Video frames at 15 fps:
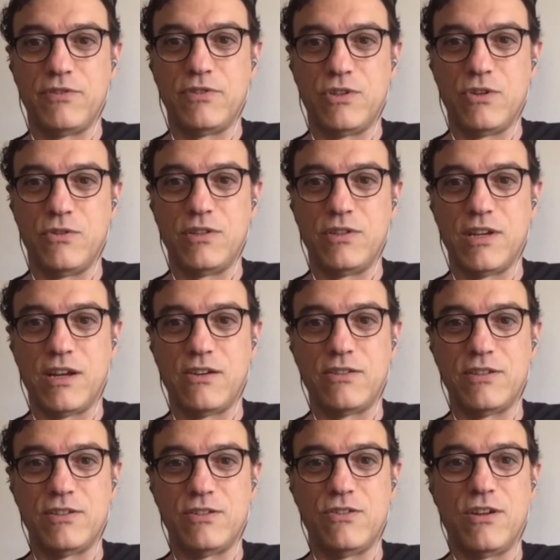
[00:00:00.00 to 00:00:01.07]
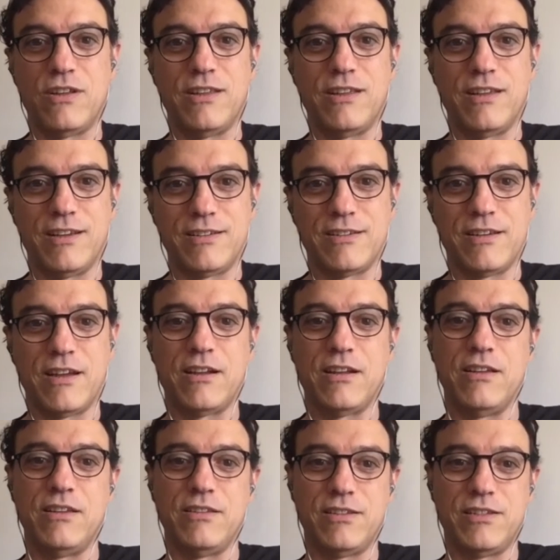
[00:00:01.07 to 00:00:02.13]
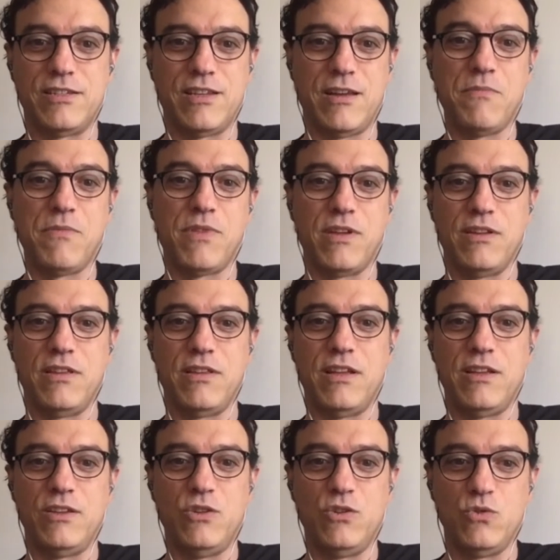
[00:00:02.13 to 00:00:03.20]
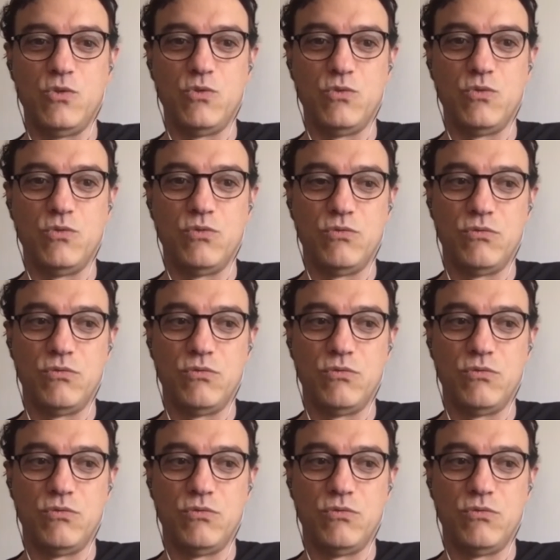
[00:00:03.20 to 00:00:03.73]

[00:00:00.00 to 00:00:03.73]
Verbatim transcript: So integrity is not exactly something that you